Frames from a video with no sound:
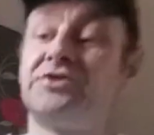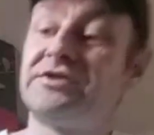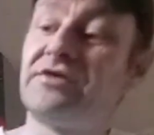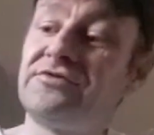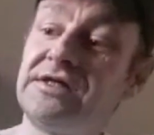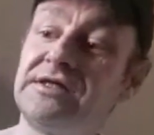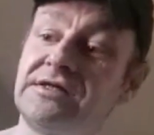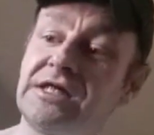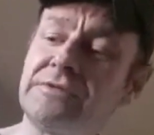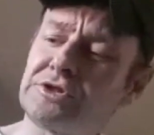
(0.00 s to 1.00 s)

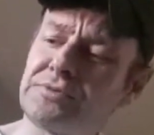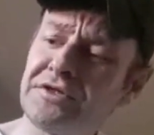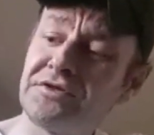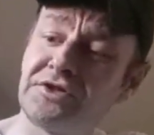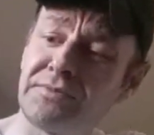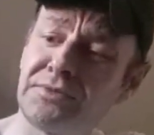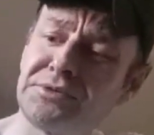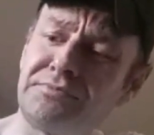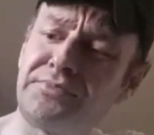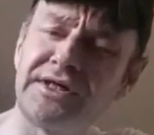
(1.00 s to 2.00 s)
underrated game. It's been
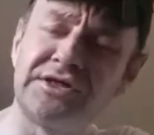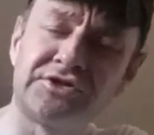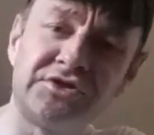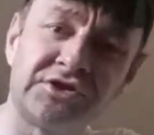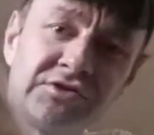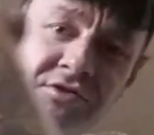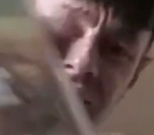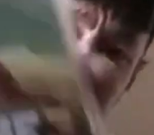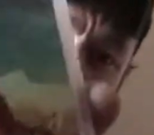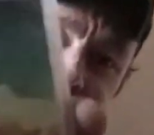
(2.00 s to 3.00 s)
doubled in price
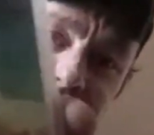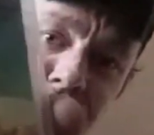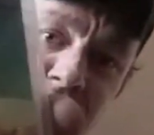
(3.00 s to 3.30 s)
recently. It's